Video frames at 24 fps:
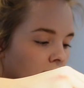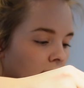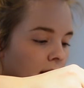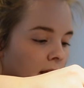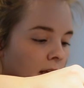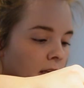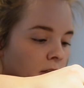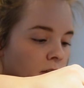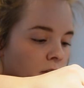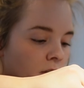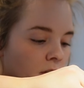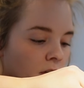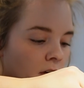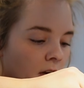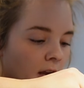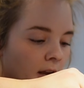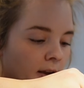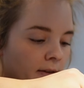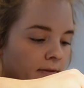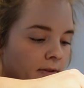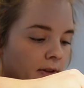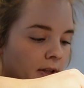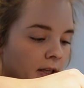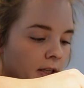Each
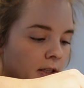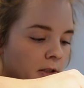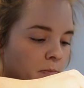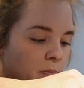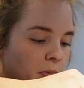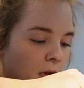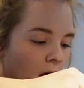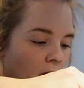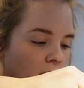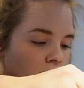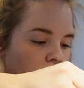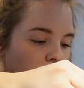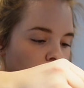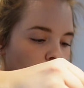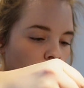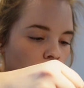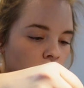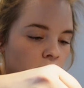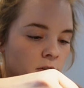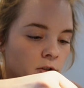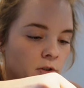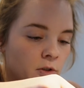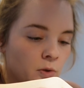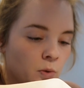of these blocks
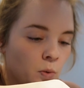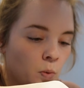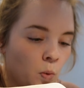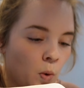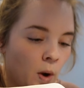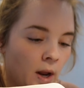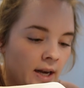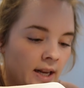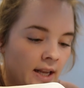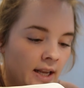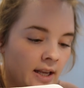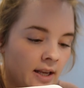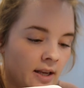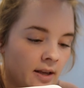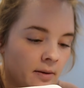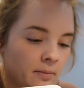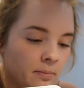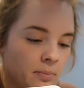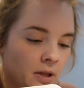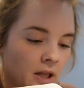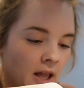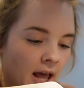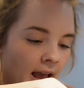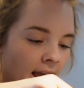holds 20
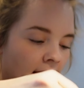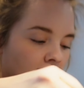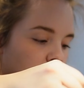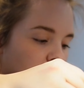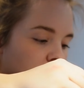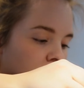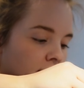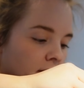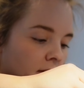plants.